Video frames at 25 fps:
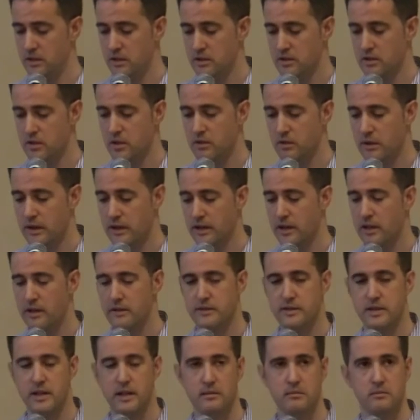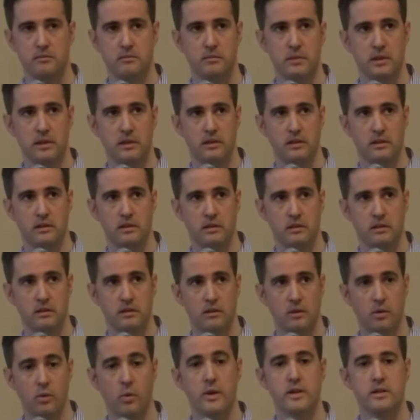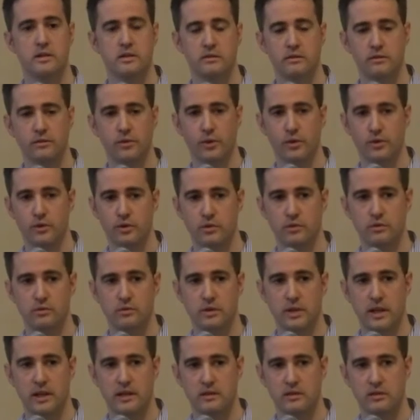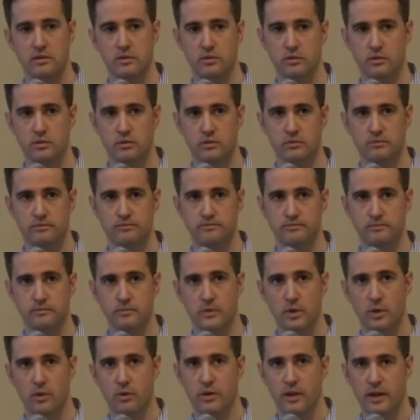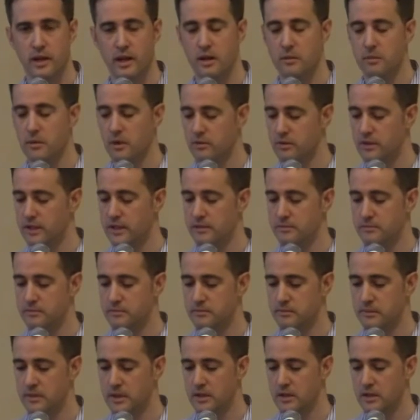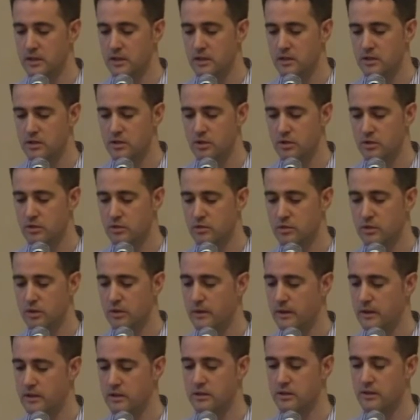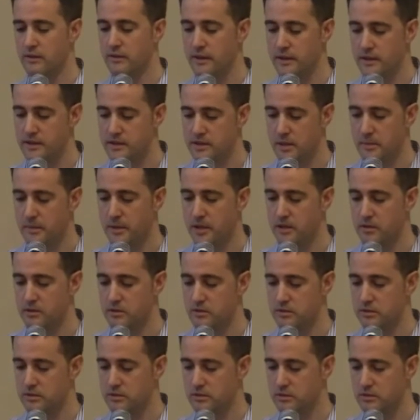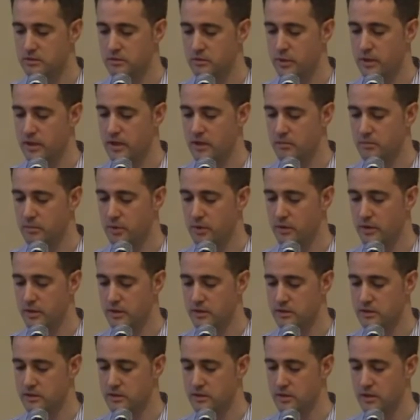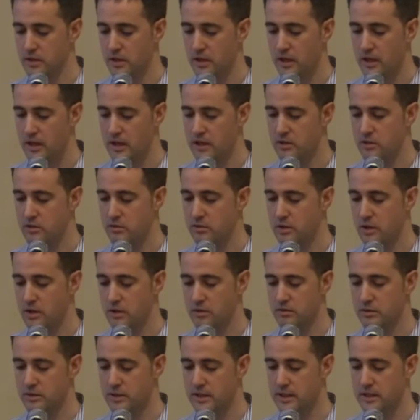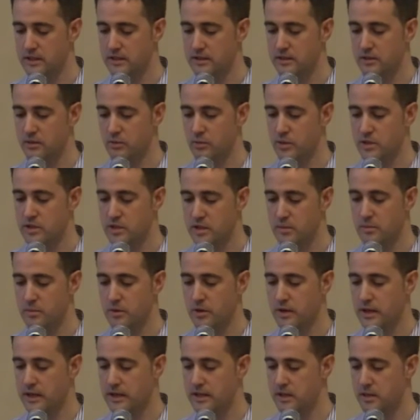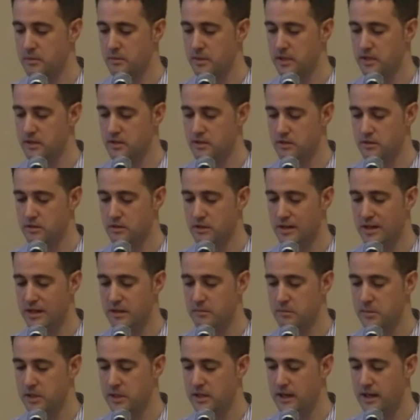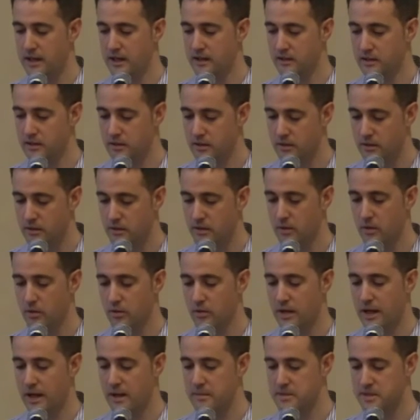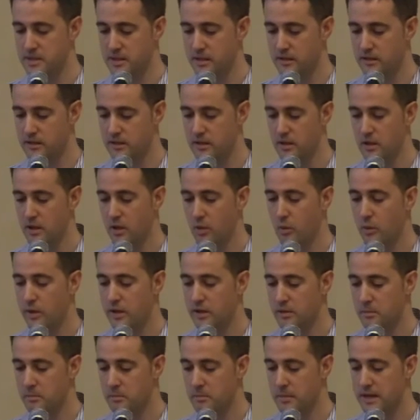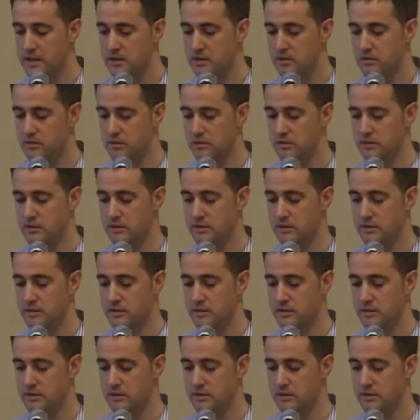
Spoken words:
So I have some questions for you just to think about them. So you know a lot of things about trigger points, and you know that reciprocal inhibition can be altered or absent when the muscle